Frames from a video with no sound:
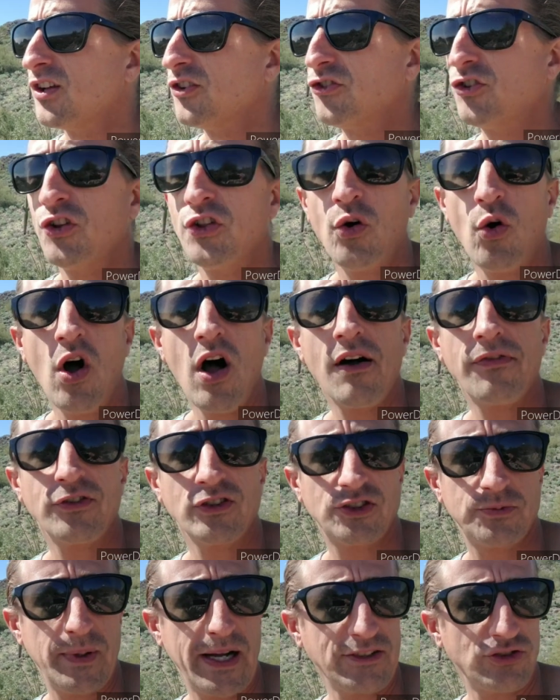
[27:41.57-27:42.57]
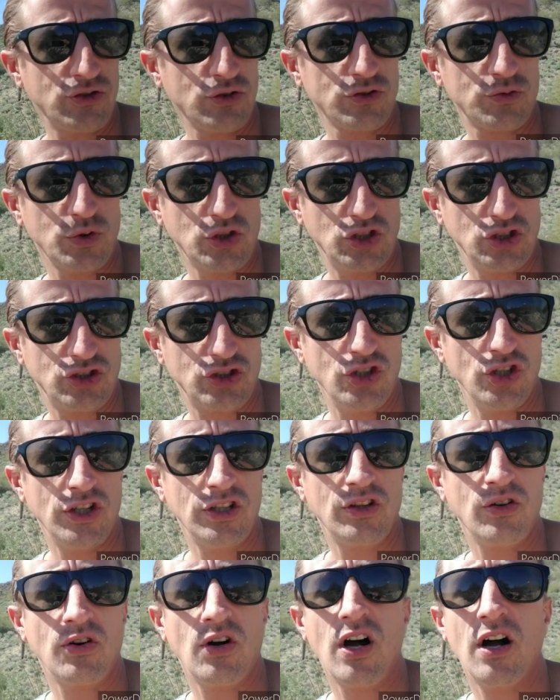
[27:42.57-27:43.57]
so they'll offer specials, which is
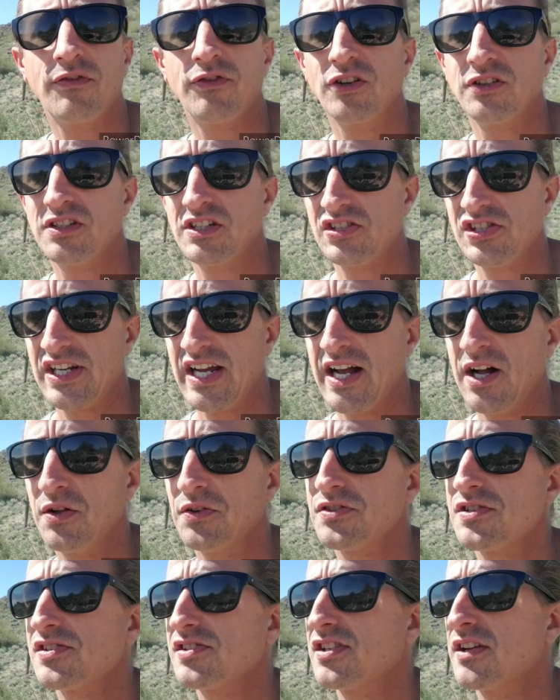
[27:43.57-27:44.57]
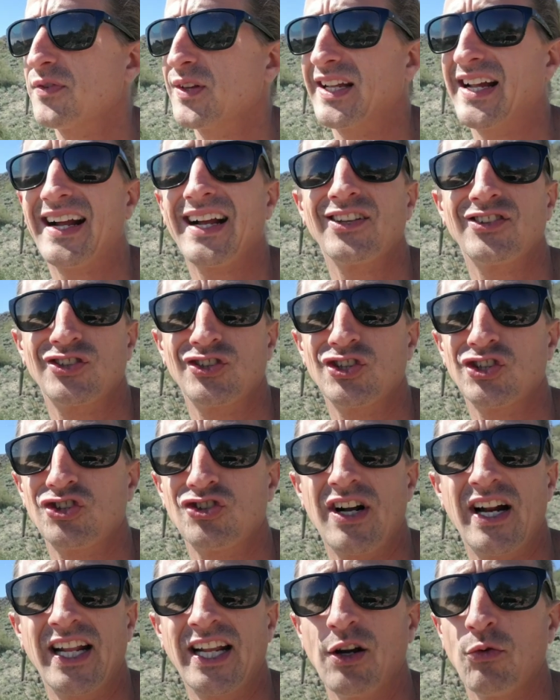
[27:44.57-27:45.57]
good. They'll offer discounts and stuff like that because they're just
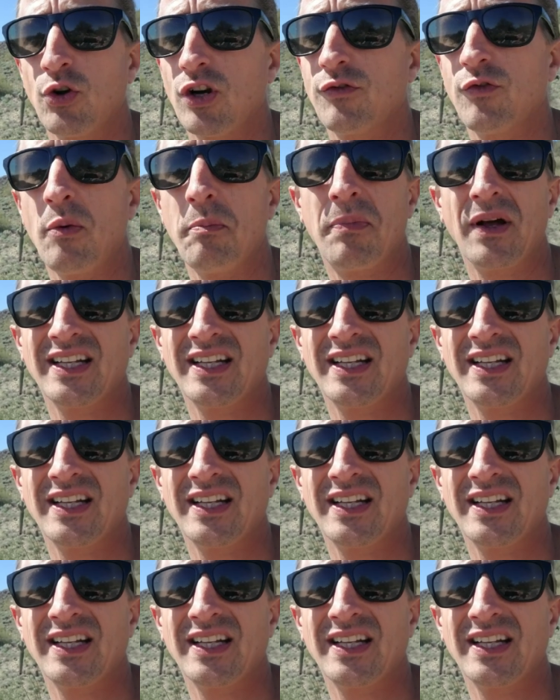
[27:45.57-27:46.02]
trying to get rid of it.